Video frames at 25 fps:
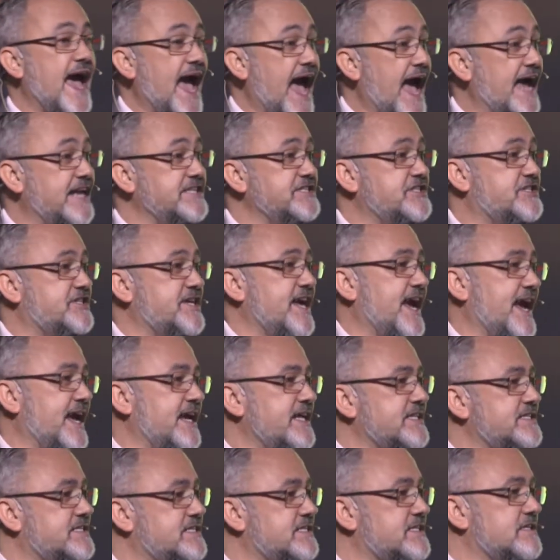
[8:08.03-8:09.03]
And
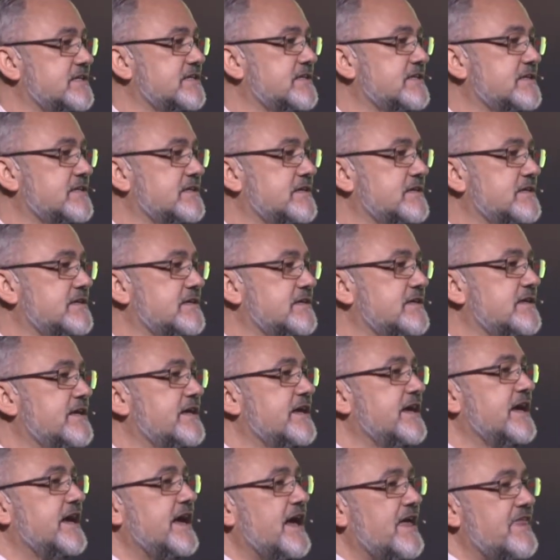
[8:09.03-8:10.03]
yet,
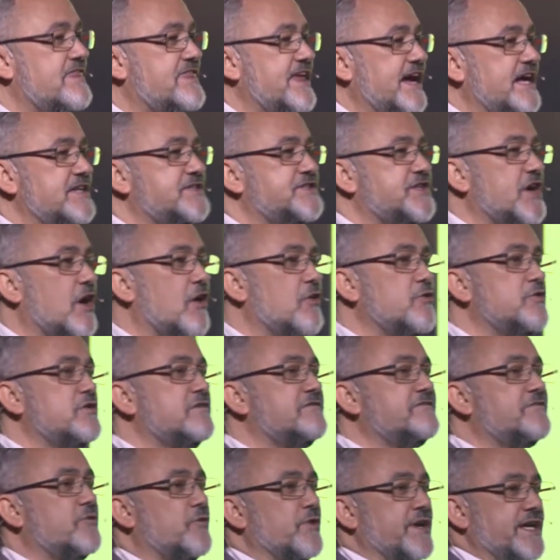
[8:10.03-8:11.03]
their tone
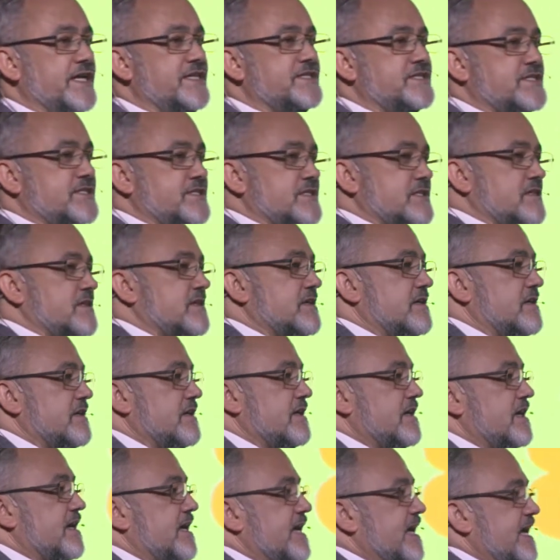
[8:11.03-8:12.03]
of voice
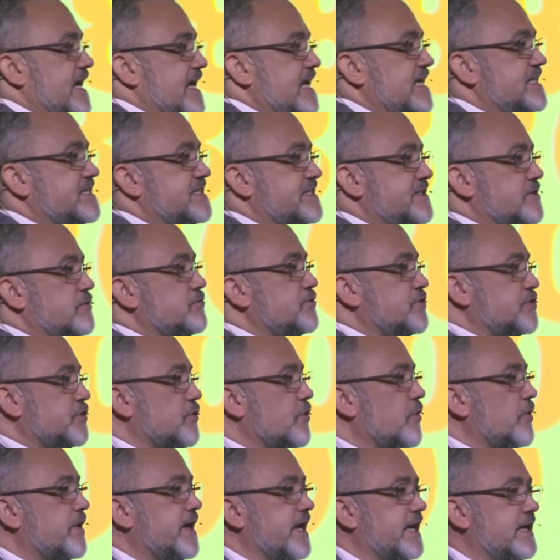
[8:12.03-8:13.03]
is still
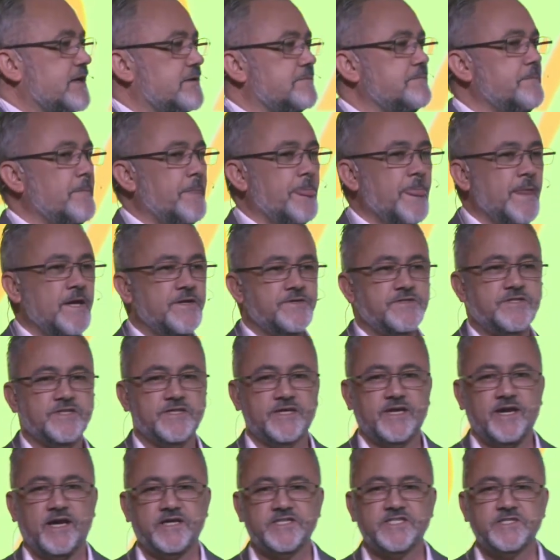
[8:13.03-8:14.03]
talking to the
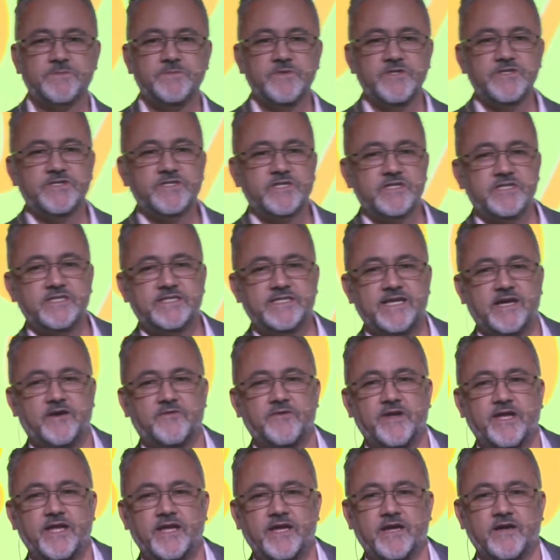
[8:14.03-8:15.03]
customers that are
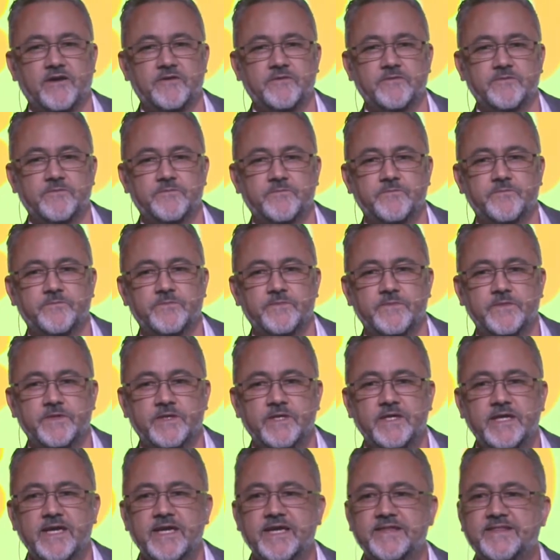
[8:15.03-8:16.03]
down here.
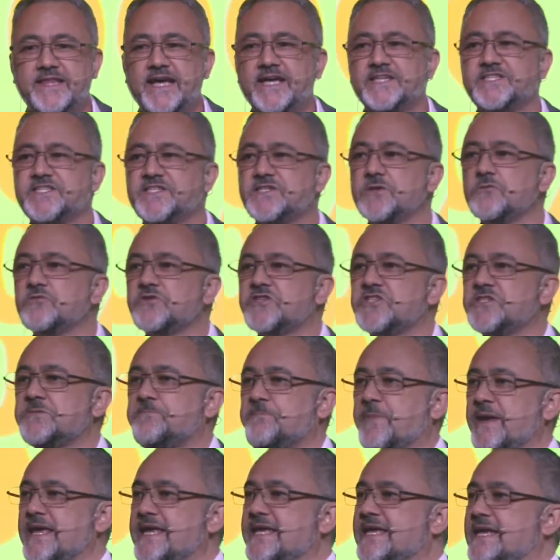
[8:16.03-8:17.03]
They're still
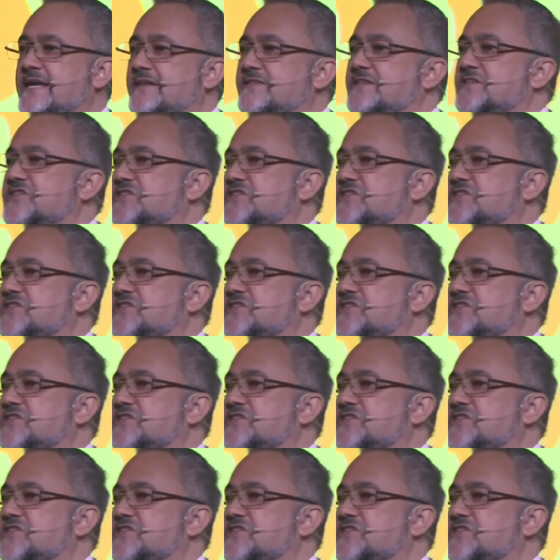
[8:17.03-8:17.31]
speaking the